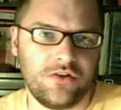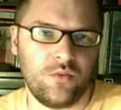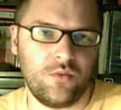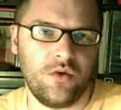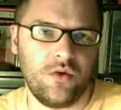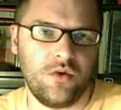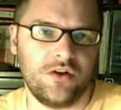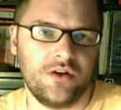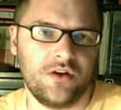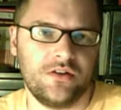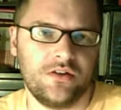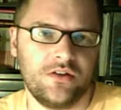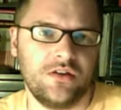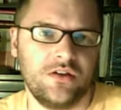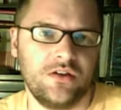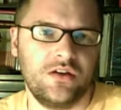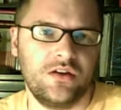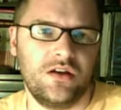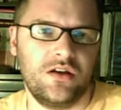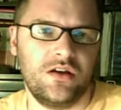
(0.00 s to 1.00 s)
one
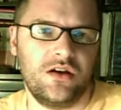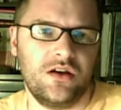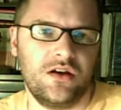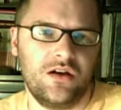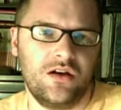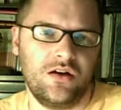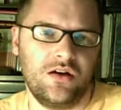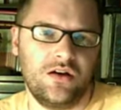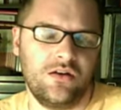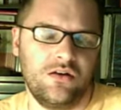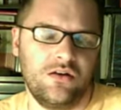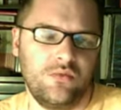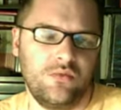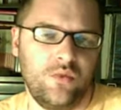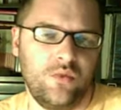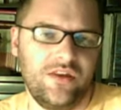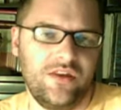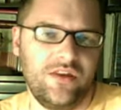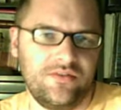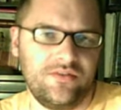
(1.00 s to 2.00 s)

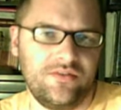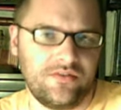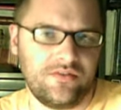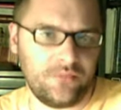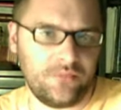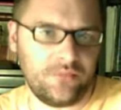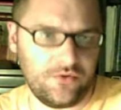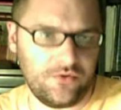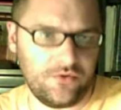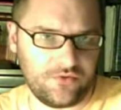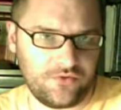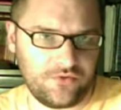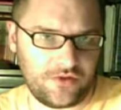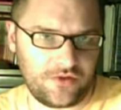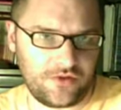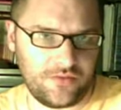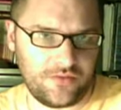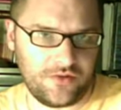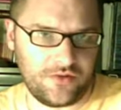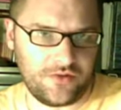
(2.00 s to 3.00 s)
waste disposal
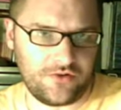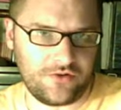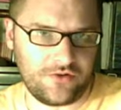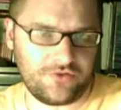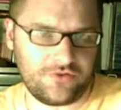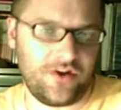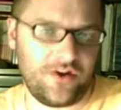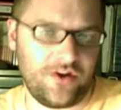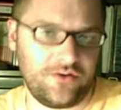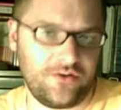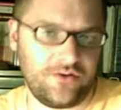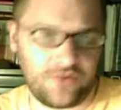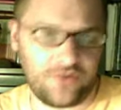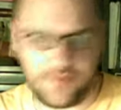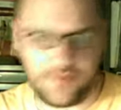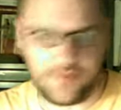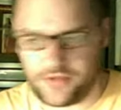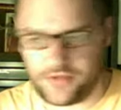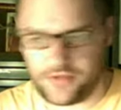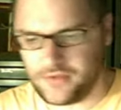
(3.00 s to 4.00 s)
company or trash
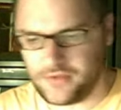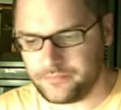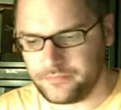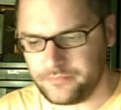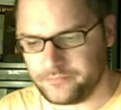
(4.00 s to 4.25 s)
company.